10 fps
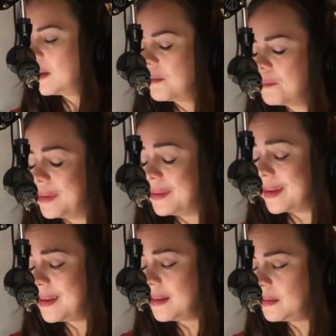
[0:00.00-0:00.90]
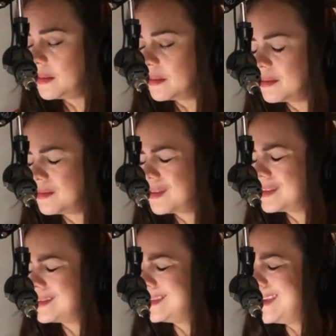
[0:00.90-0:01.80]
But the guilt
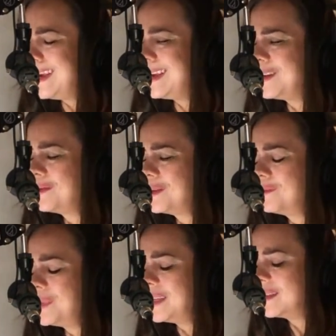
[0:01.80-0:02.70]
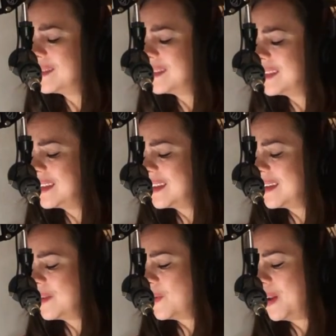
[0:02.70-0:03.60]
was taking over me
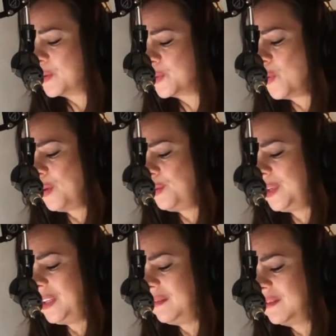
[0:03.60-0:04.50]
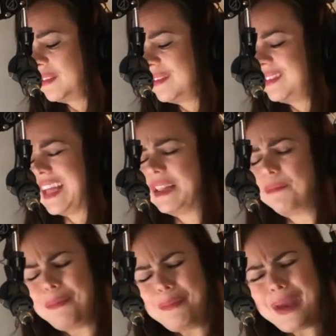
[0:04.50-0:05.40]
while I was wondering that
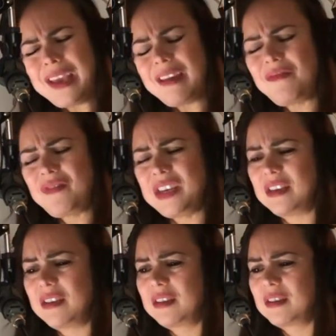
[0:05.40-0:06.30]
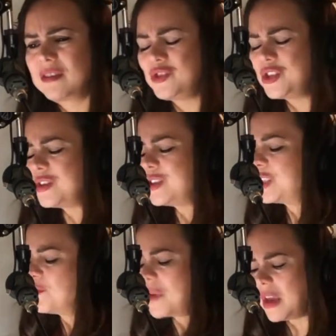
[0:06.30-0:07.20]
maybe, just
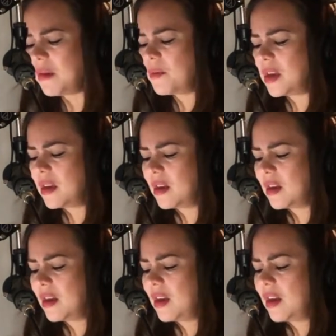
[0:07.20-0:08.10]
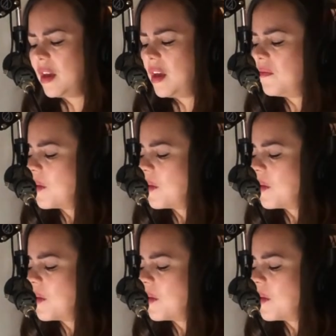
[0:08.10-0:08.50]
maybe, if I